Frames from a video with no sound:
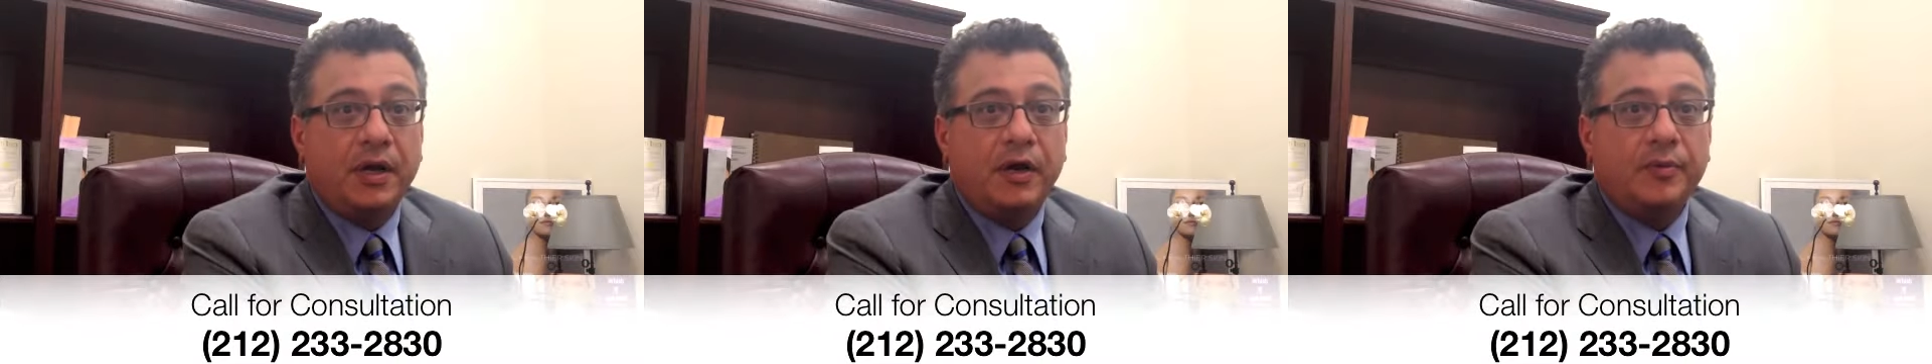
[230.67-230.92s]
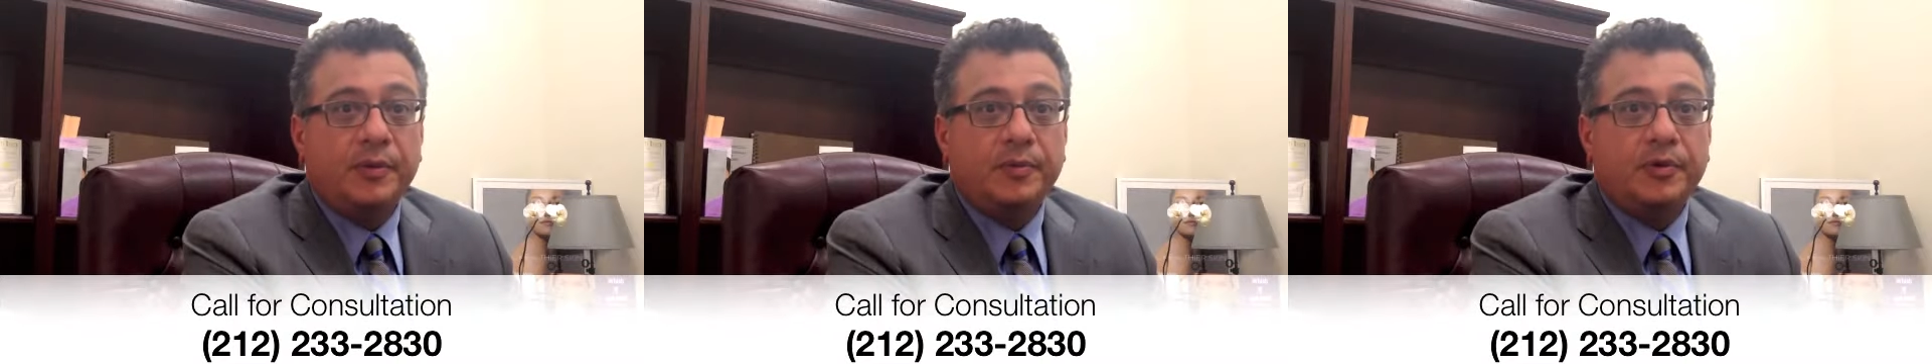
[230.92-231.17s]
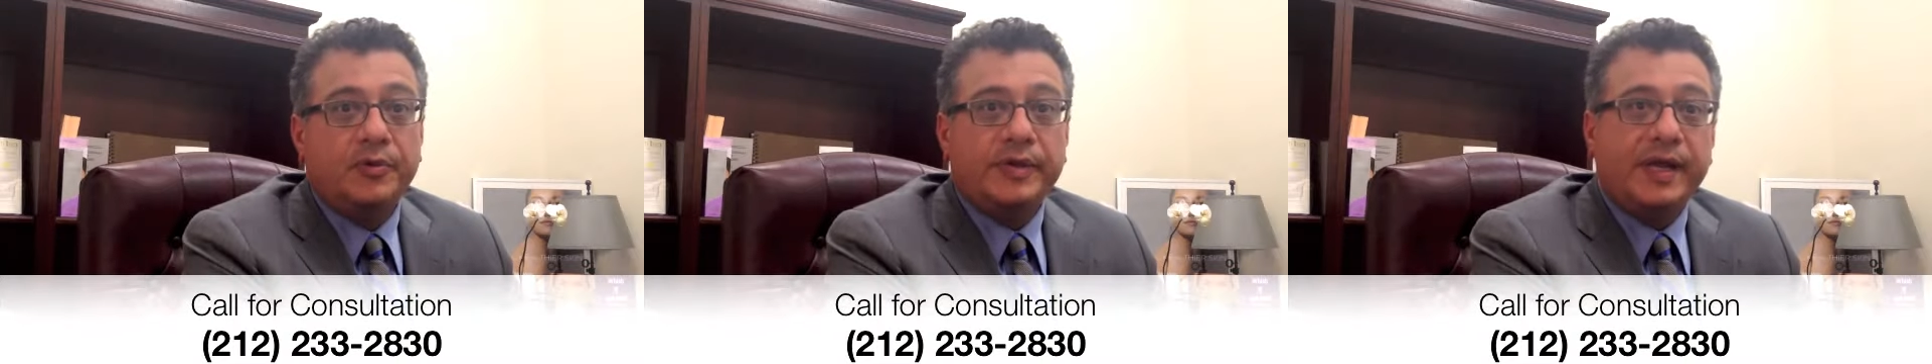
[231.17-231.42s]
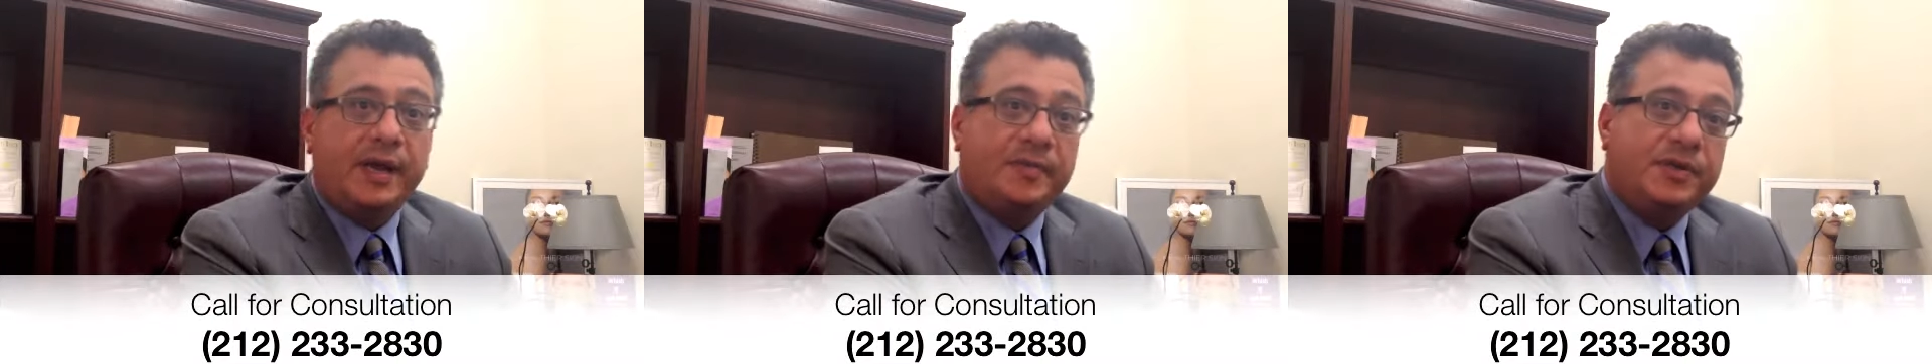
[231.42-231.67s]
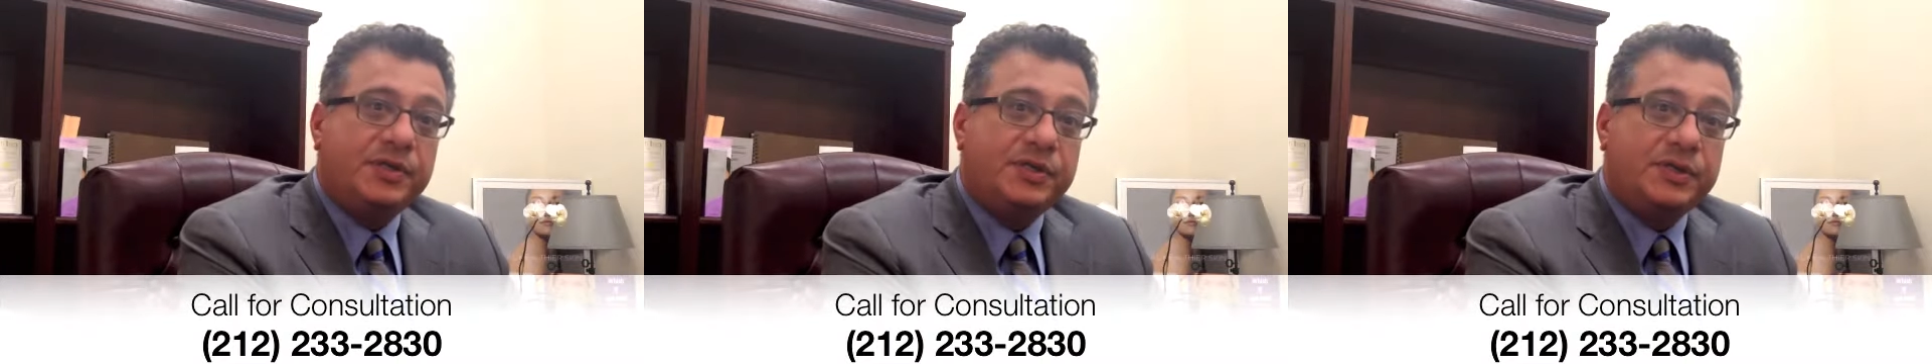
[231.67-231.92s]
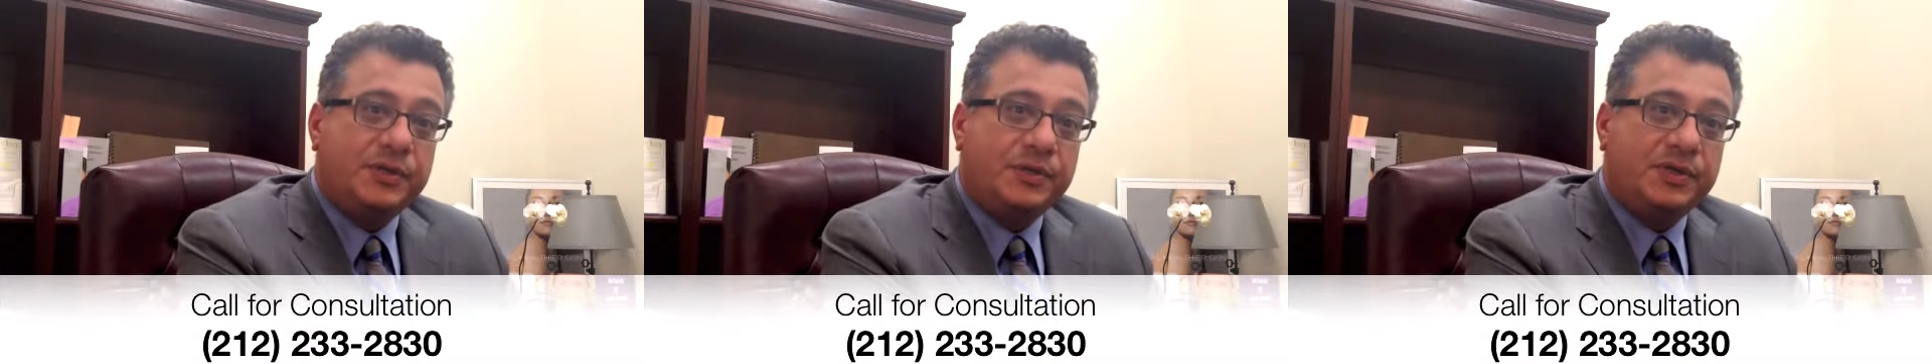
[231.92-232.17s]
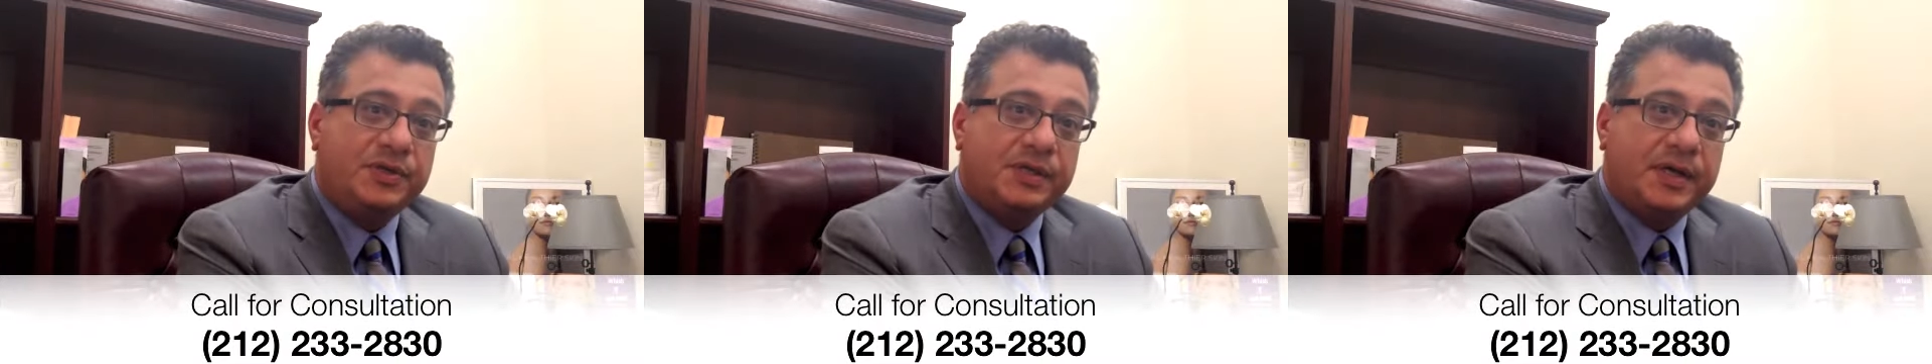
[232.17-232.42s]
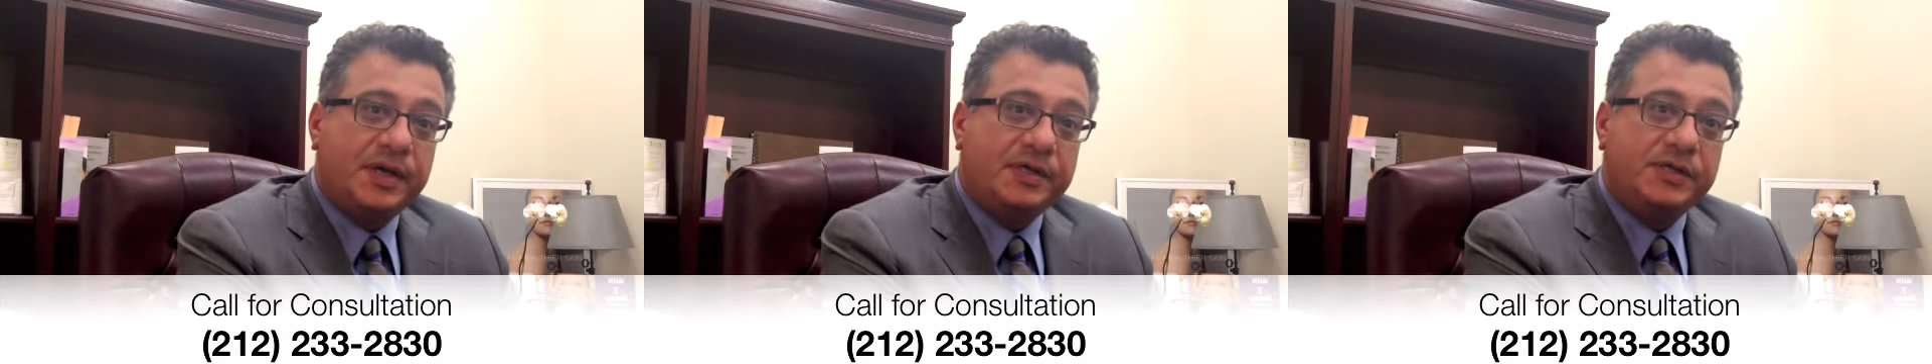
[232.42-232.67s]
I'll be more than happy to
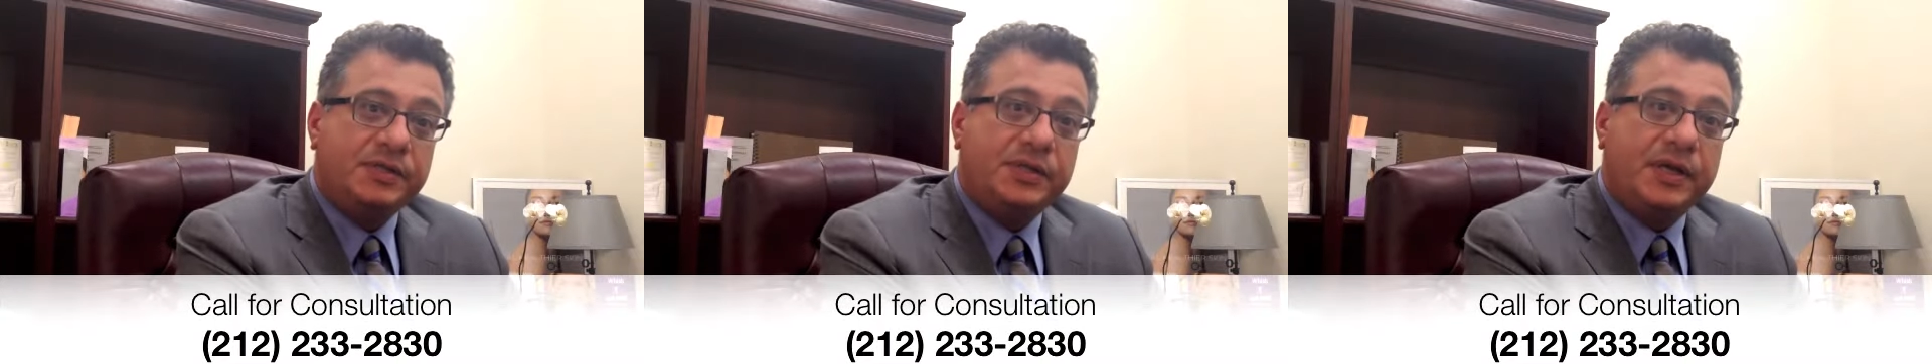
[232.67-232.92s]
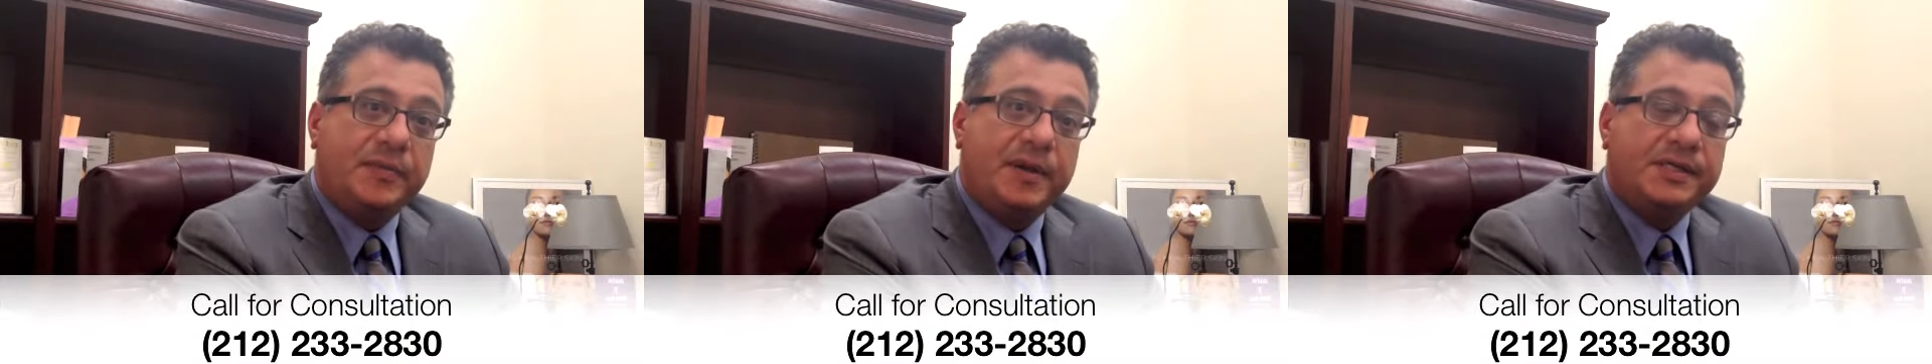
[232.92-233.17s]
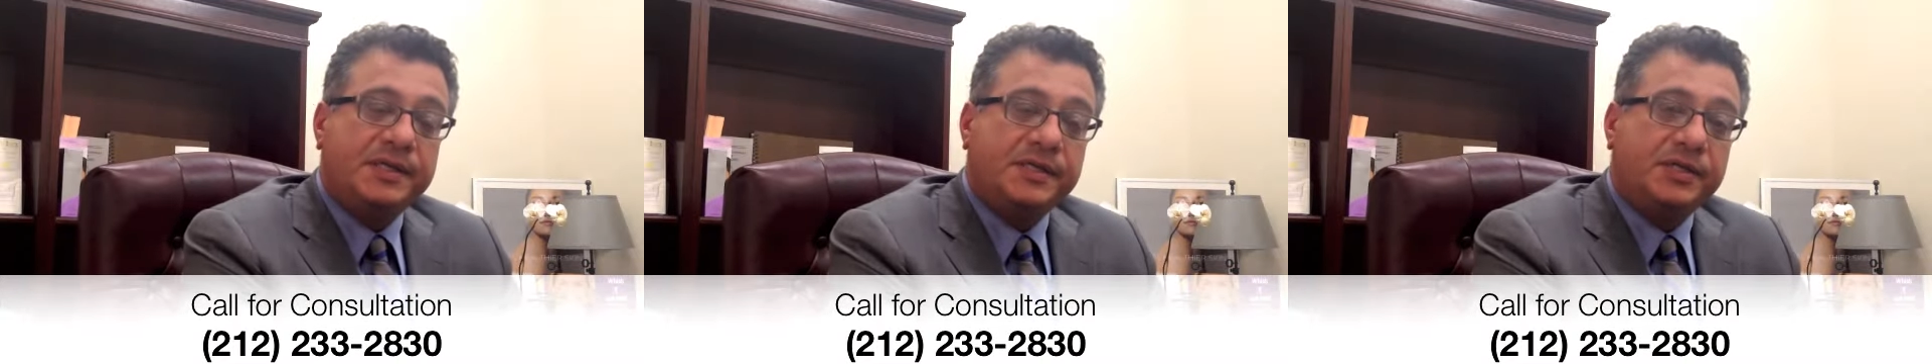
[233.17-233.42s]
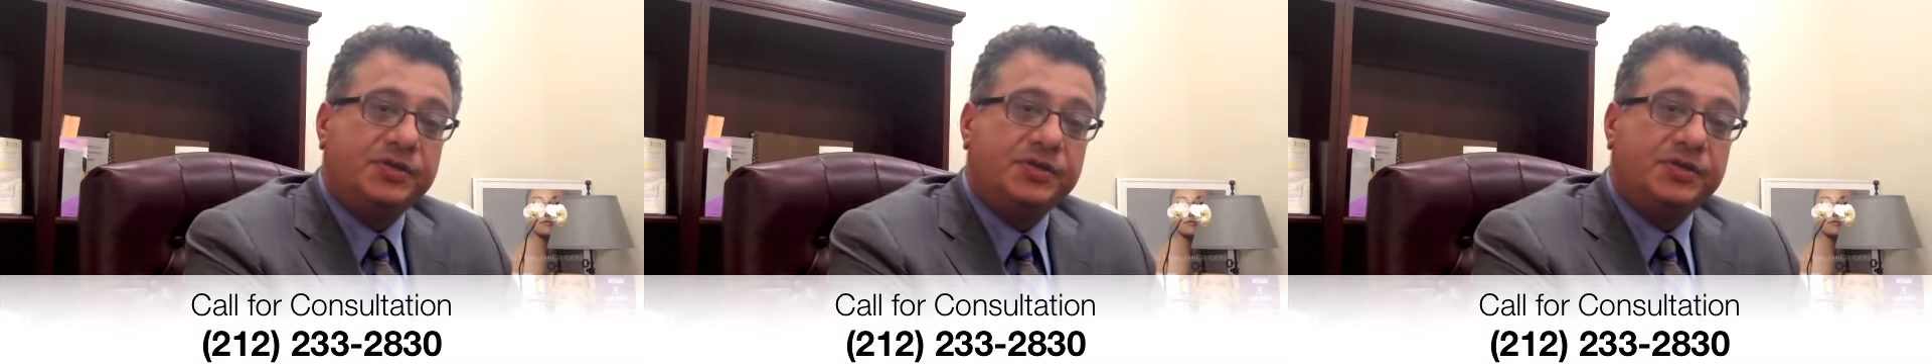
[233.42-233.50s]
discuss TMS as